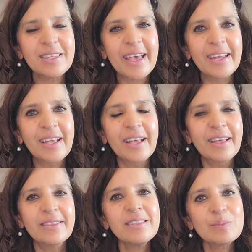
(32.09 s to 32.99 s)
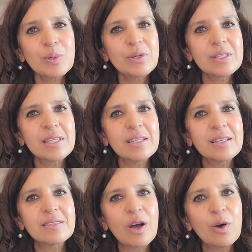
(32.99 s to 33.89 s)
That this person
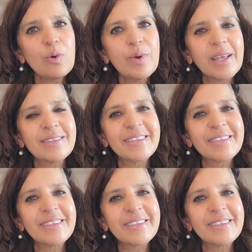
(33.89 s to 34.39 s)
is always